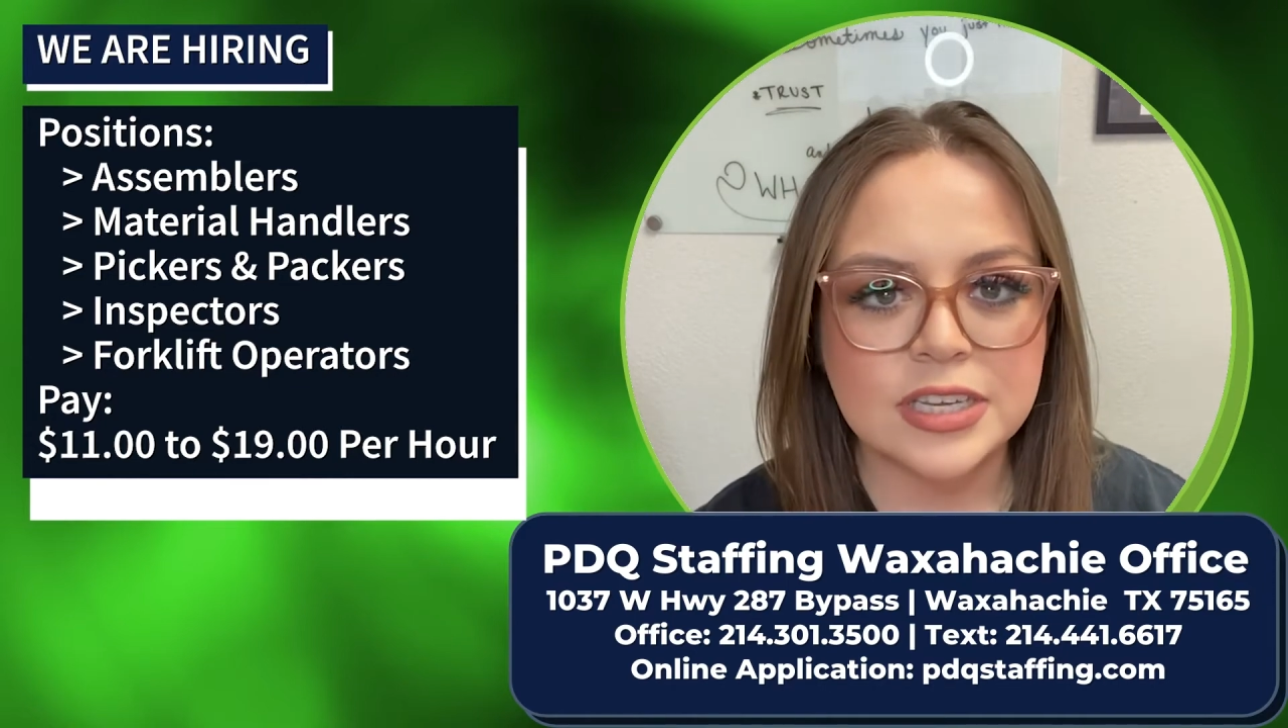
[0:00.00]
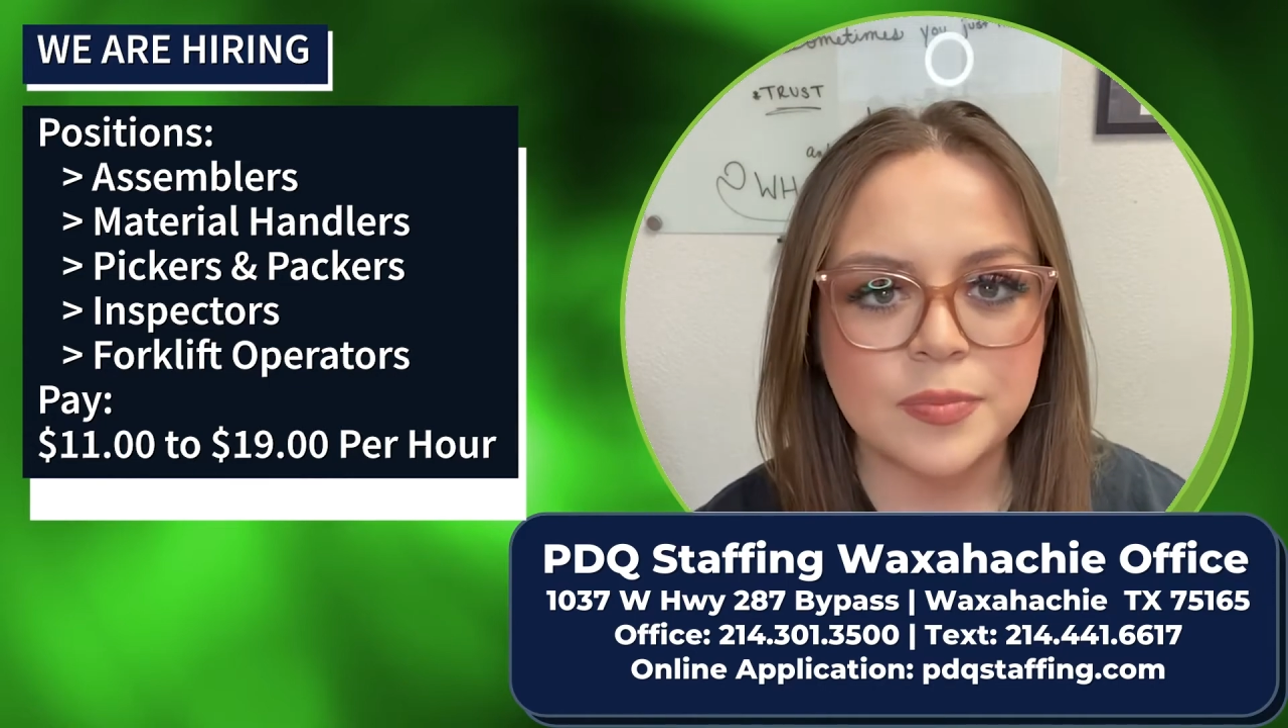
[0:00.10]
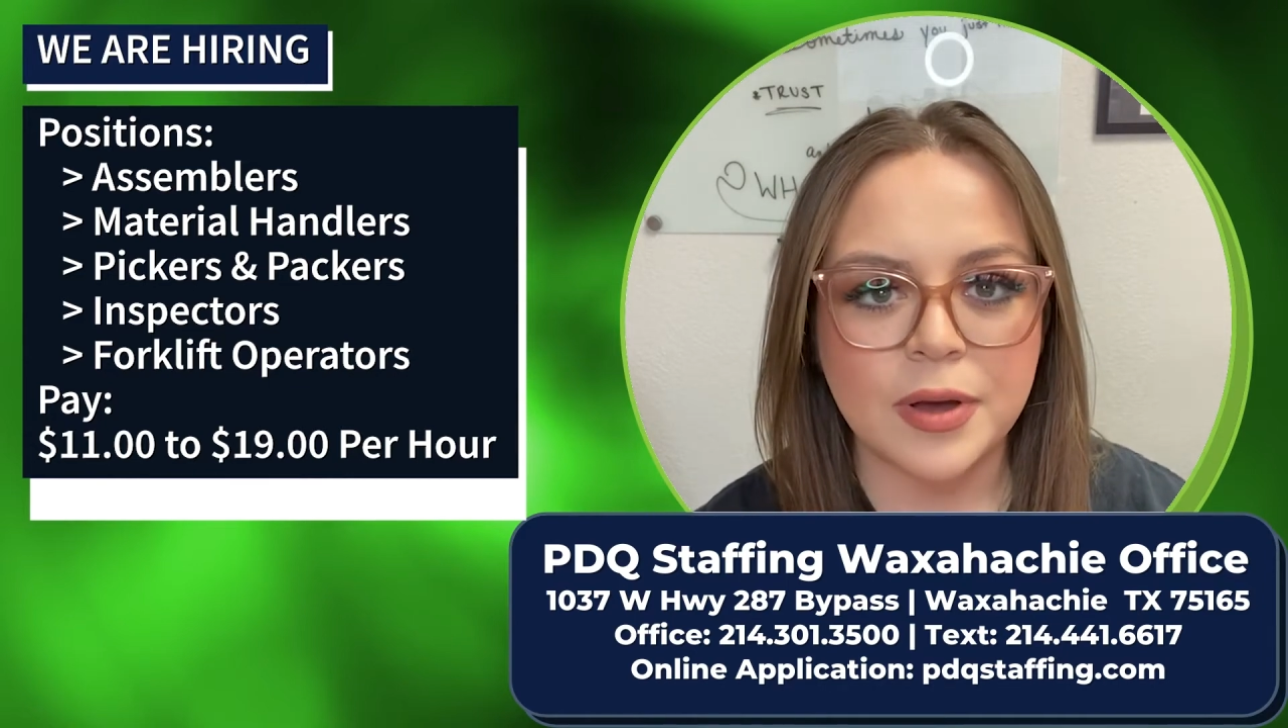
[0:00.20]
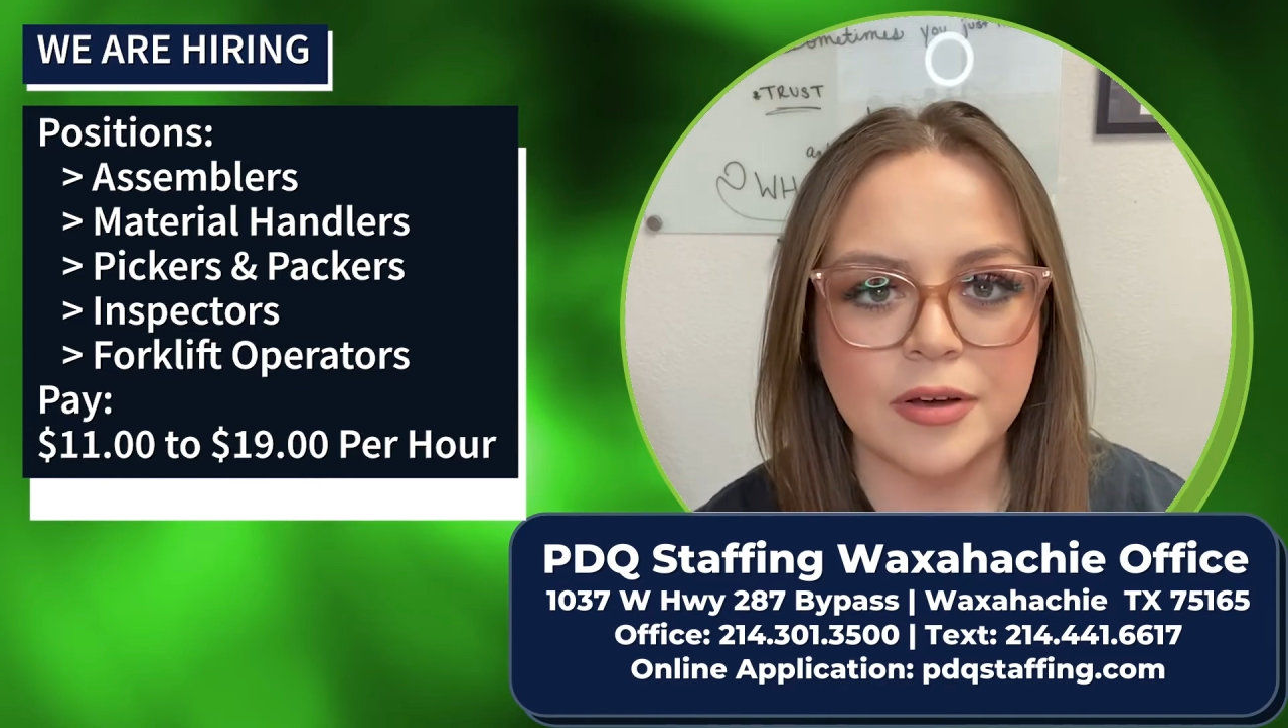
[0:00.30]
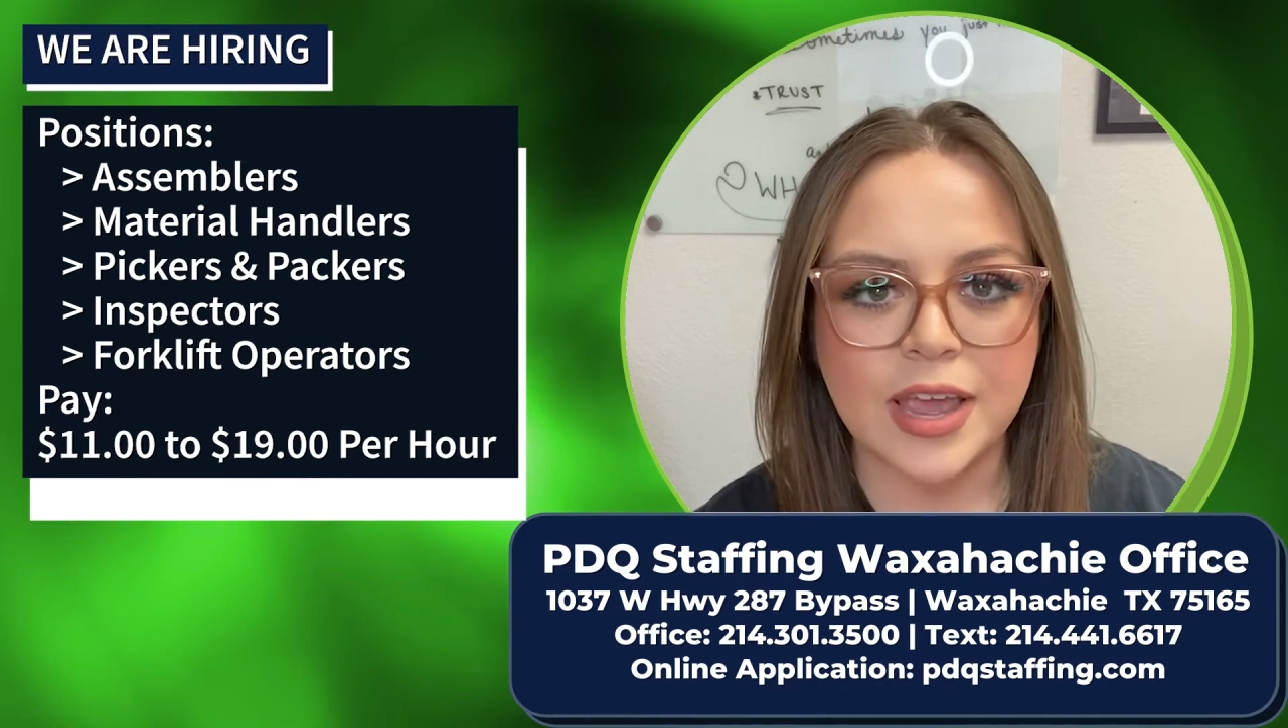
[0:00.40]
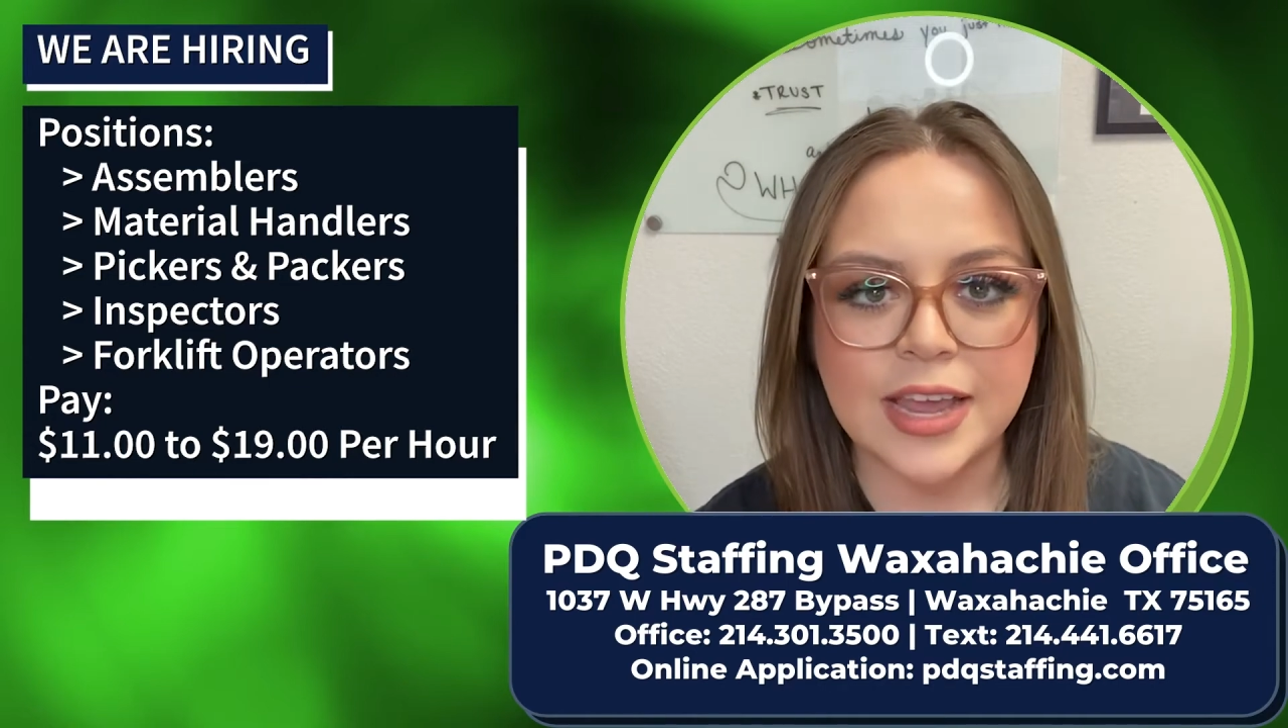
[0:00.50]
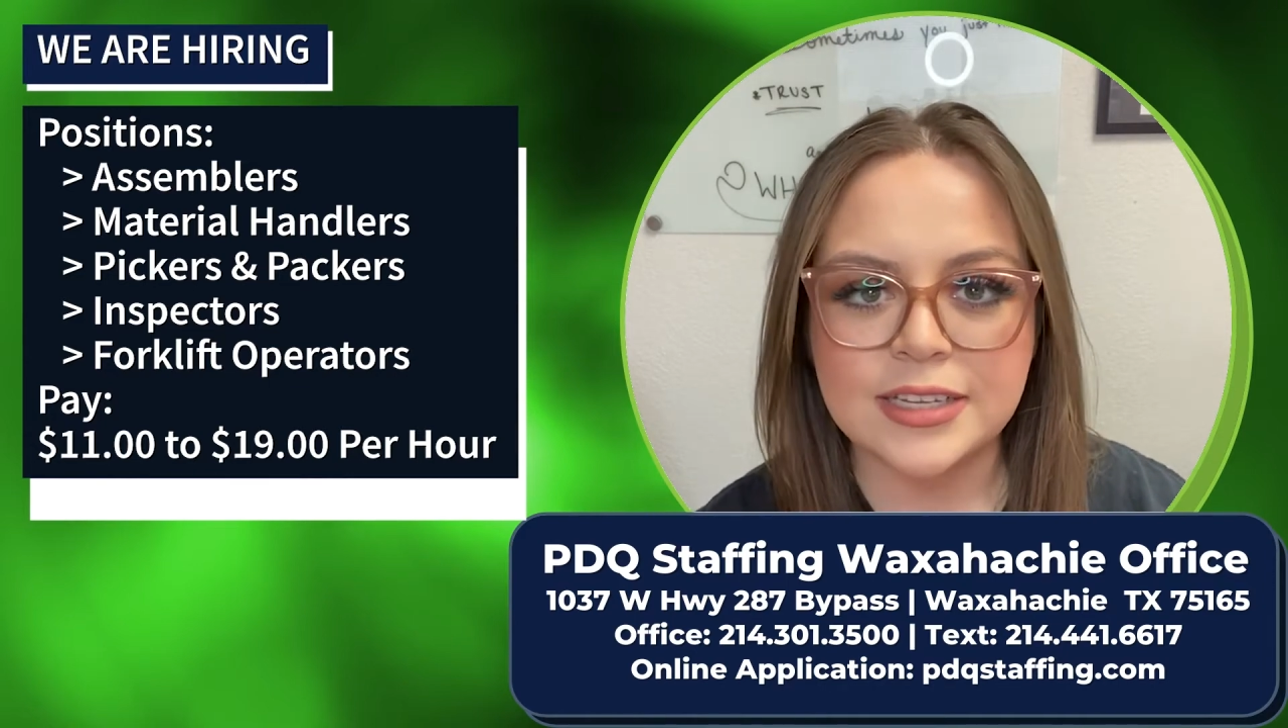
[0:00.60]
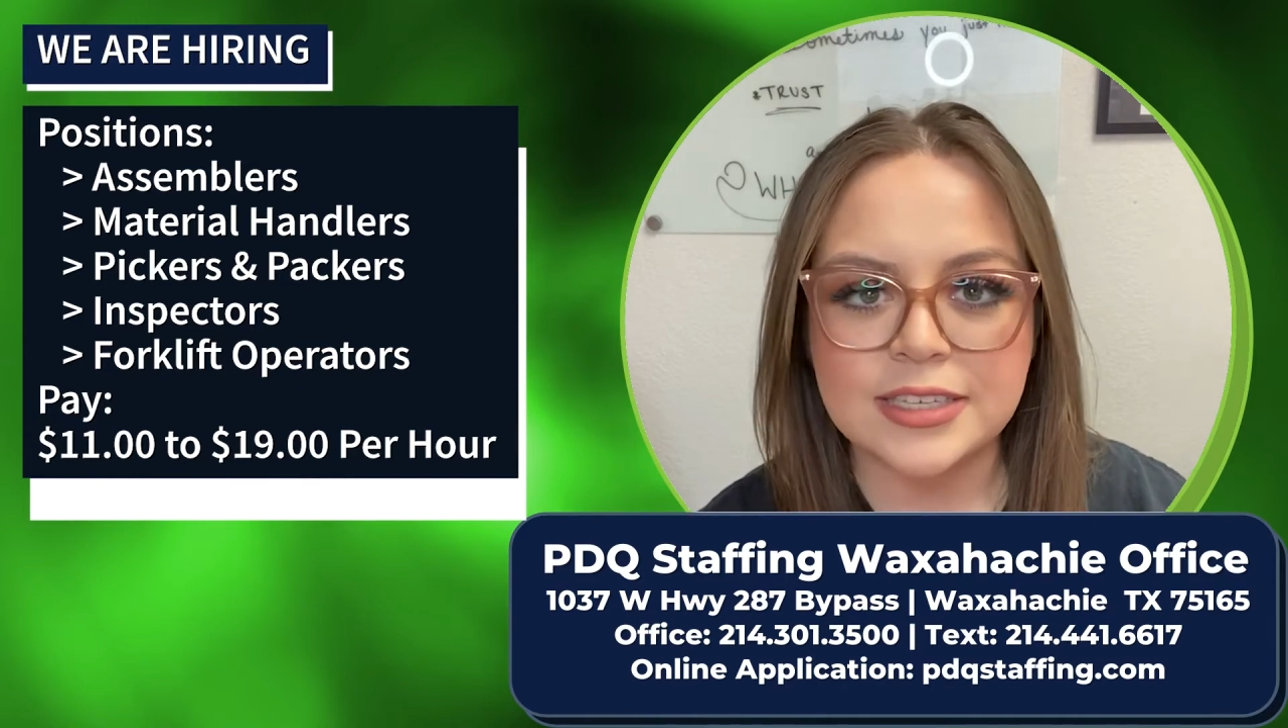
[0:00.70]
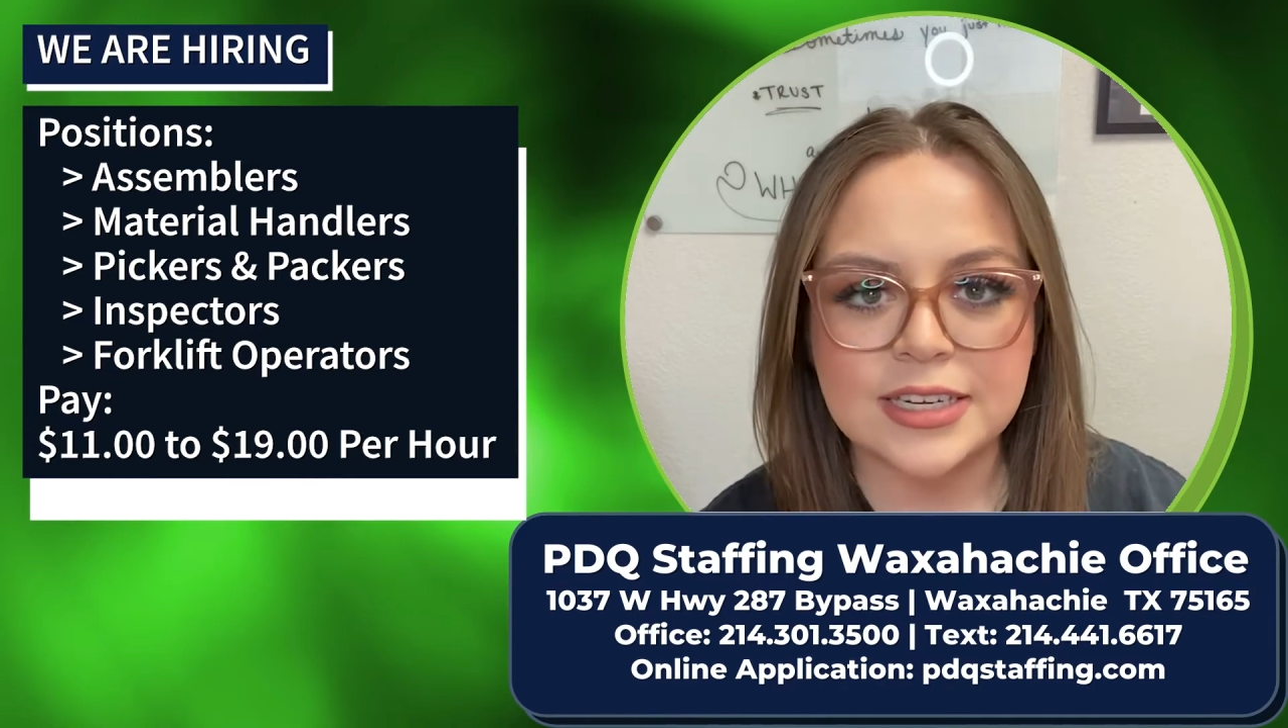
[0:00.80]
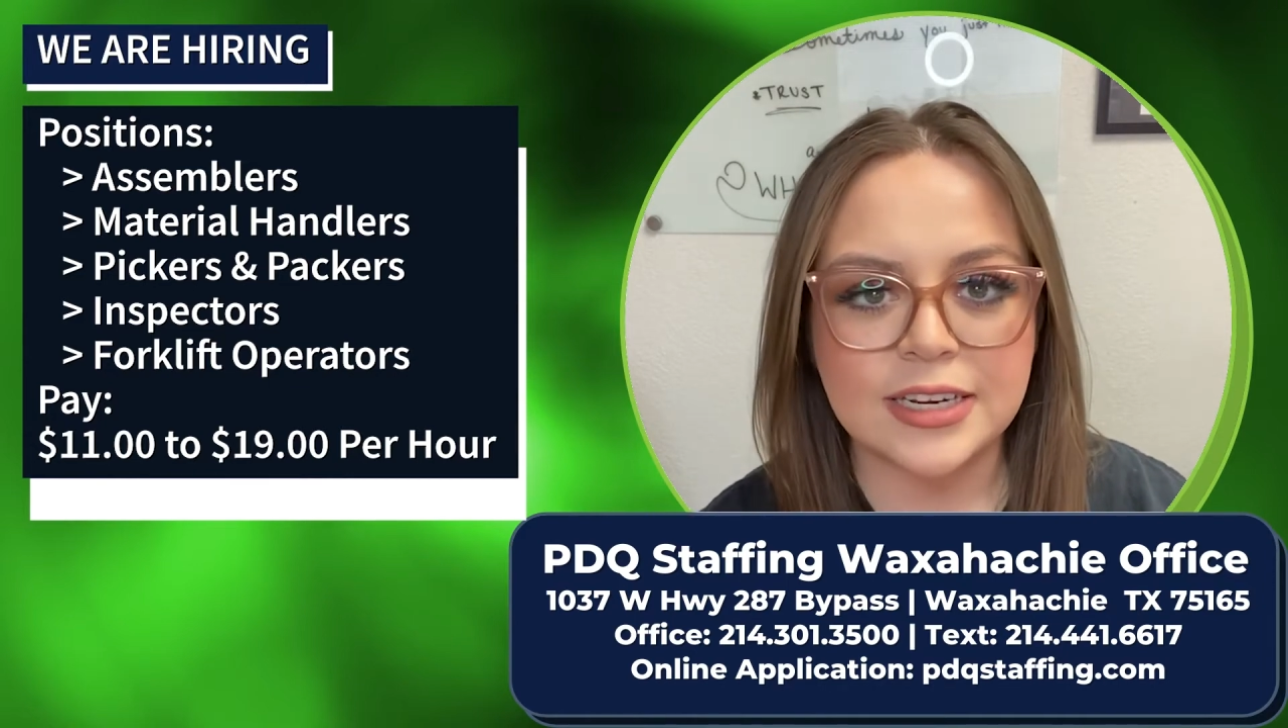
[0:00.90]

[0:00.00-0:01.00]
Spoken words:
to about $18,